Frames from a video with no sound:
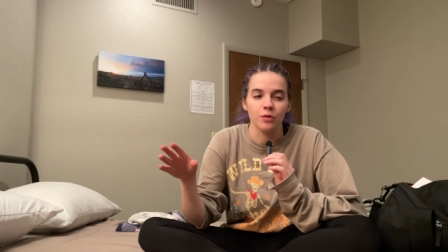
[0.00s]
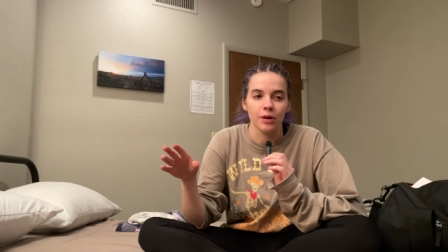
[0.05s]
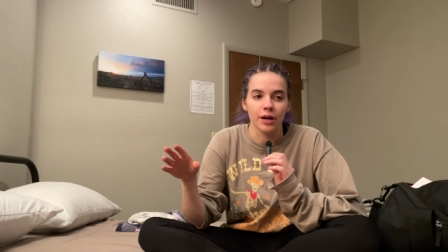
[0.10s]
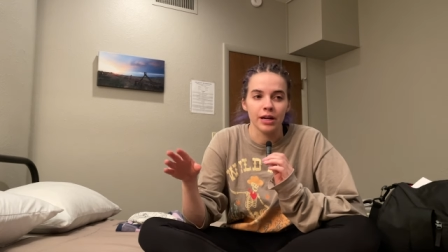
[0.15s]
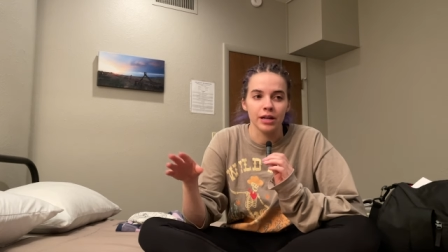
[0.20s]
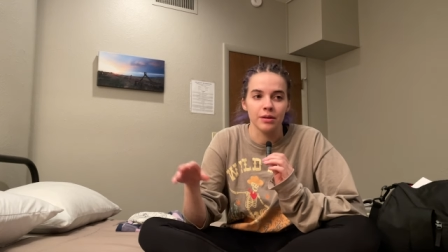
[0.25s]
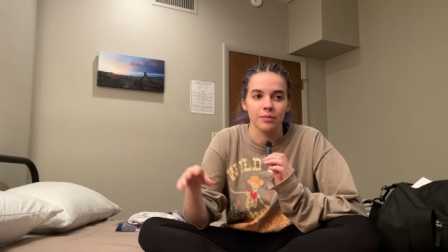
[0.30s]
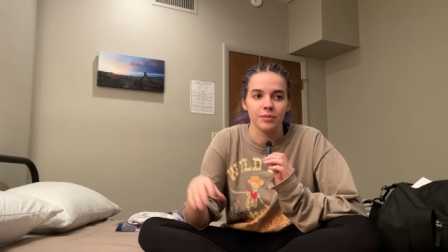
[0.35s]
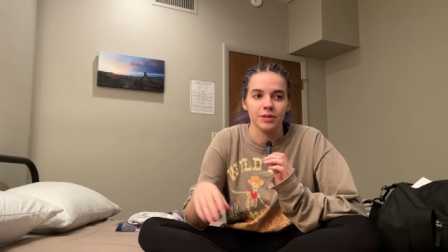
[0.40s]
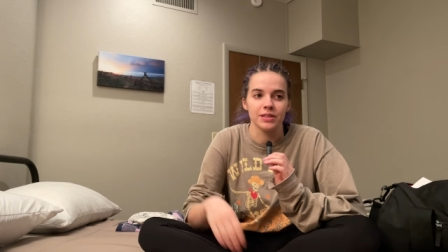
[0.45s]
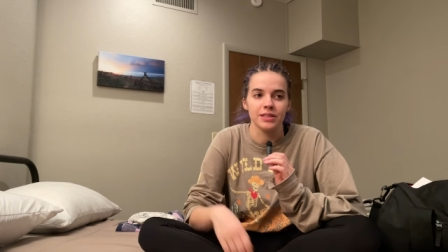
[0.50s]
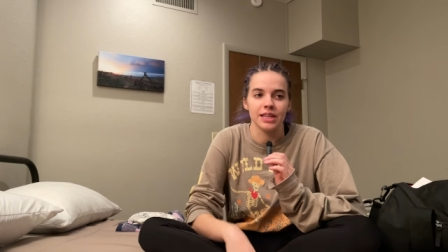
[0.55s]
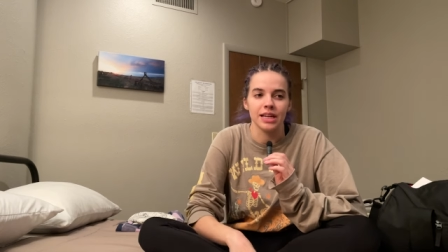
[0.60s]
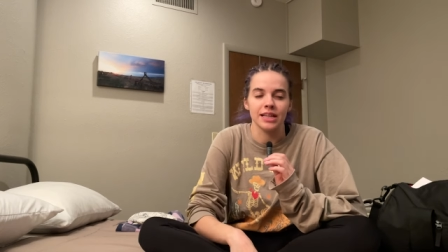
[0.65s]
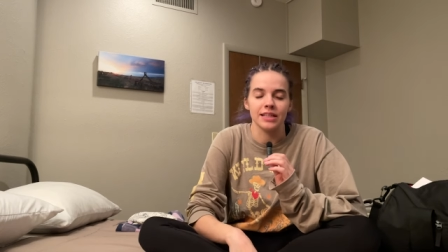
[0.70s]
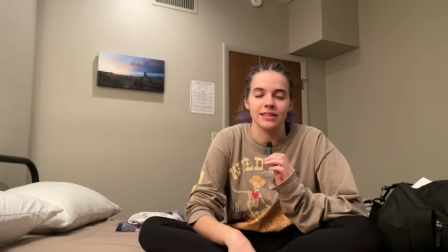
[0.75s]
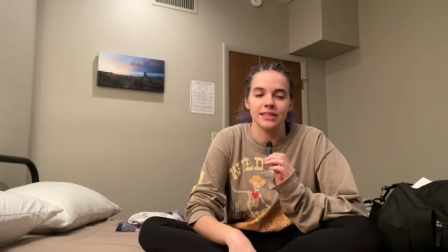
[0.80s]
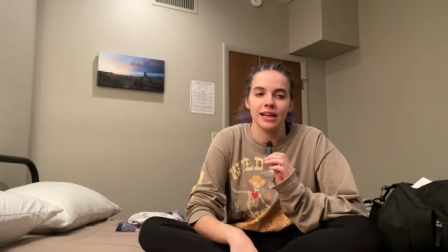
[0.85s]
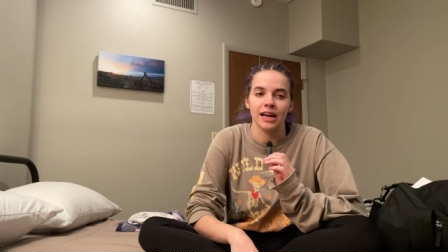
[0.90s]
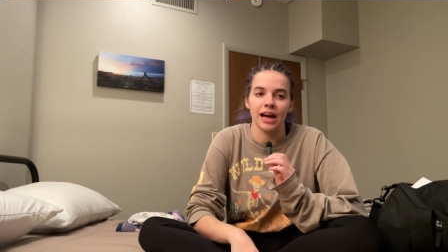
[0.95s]
random
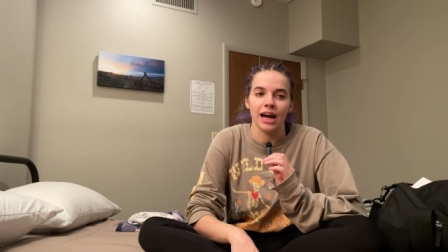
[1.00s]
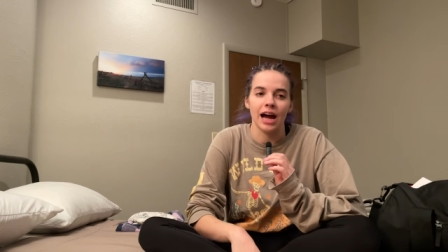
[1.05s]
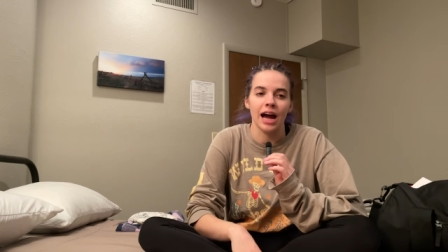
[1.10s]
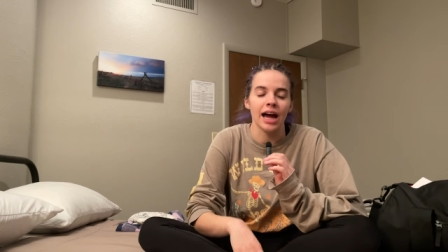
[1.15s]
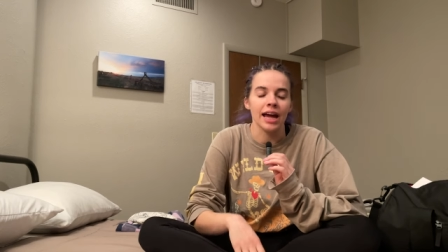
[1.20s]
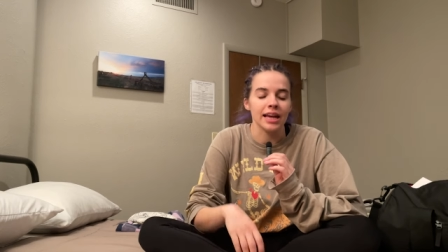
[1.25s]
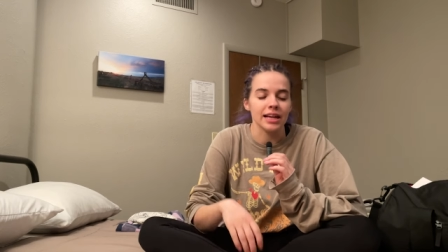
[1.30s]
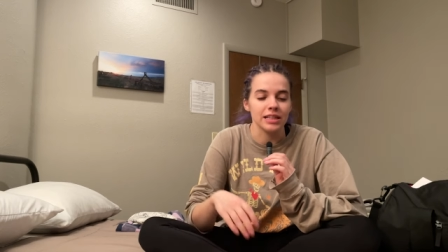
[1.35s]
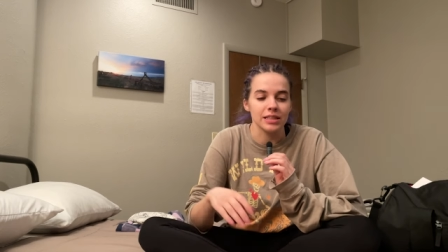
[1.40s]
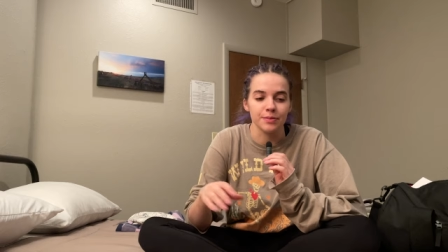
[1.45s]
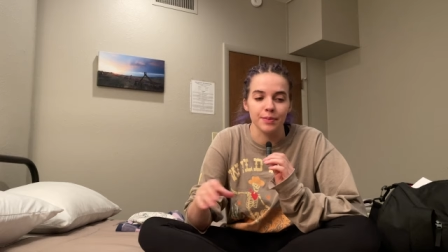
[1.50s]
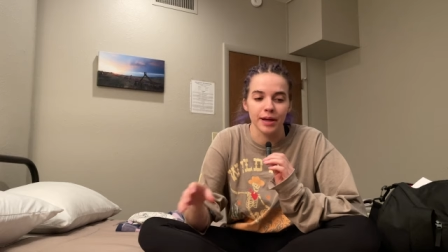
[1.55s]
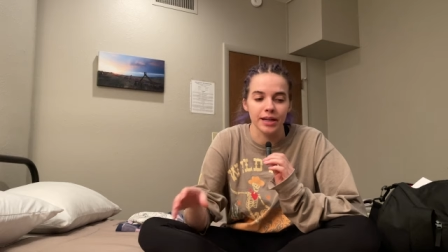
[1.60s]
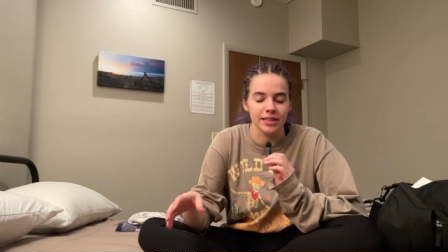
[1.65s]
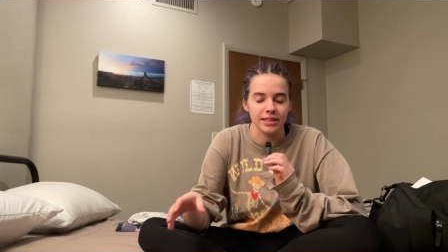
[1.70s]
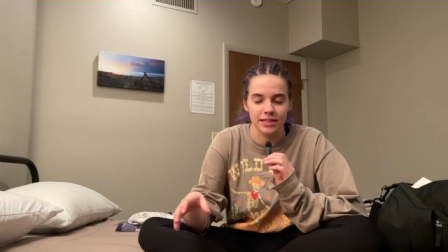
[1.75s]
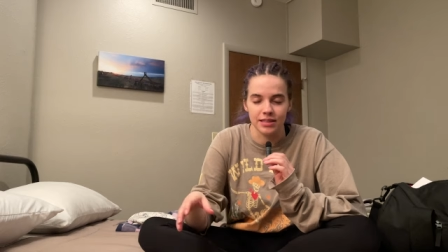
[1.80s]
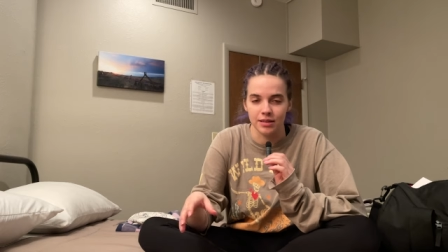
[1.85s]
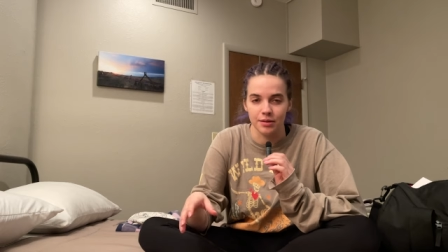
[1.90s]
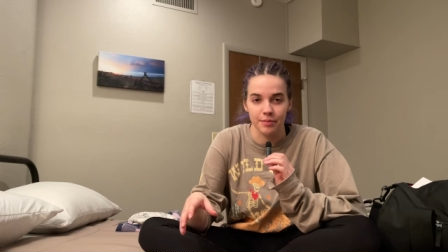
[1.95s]
mistakes that I
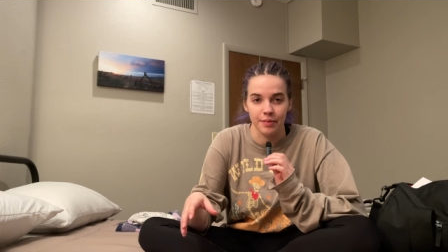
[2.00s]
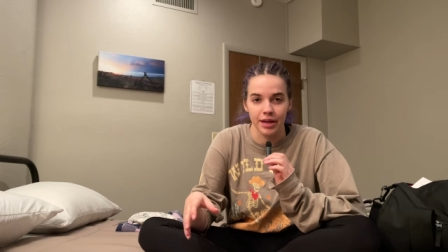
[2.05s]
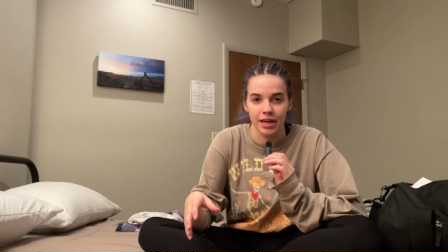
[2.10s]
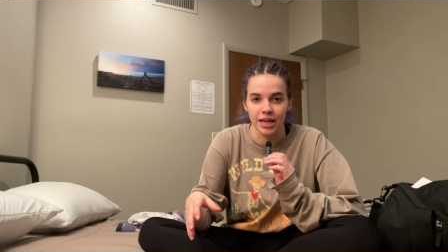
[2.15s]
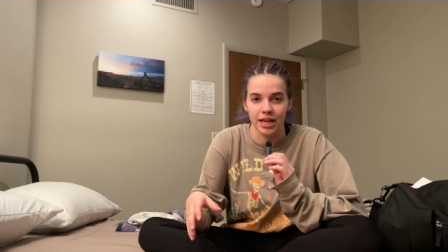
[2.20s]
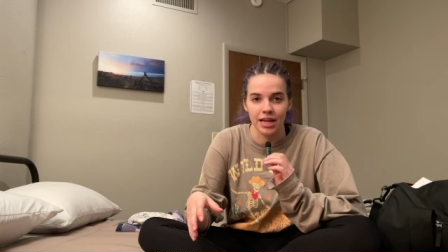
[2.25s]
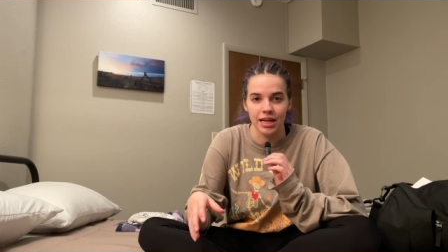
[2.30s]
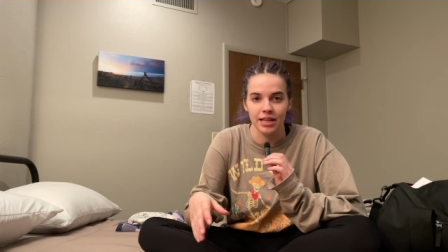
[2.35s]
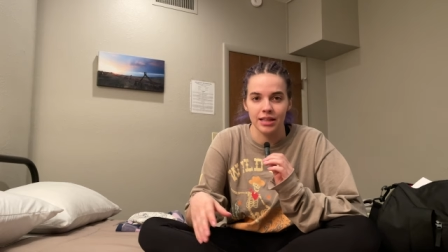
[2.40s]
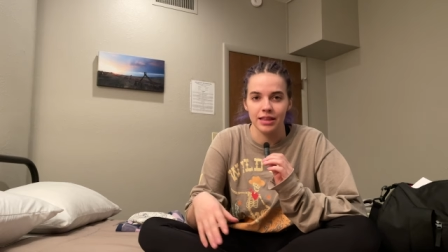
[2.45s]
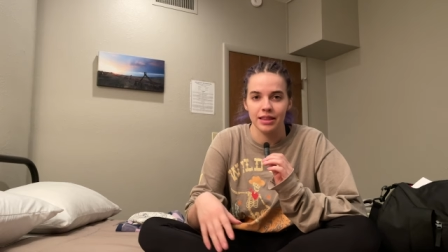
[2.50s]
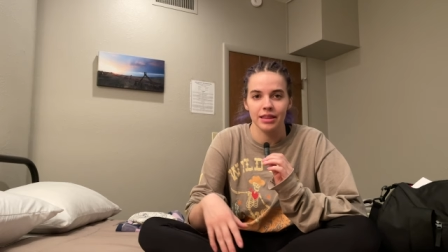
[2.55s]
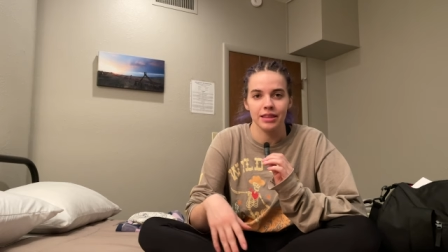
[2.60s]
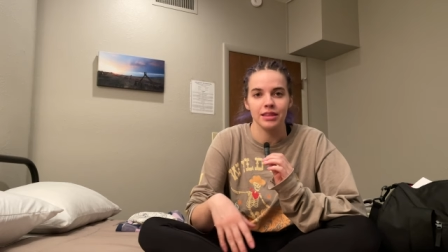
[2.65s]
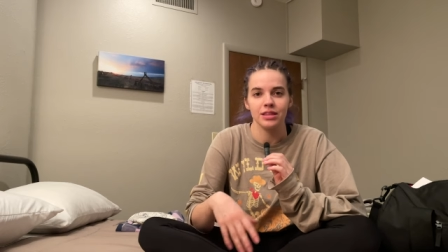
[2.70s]
expected to make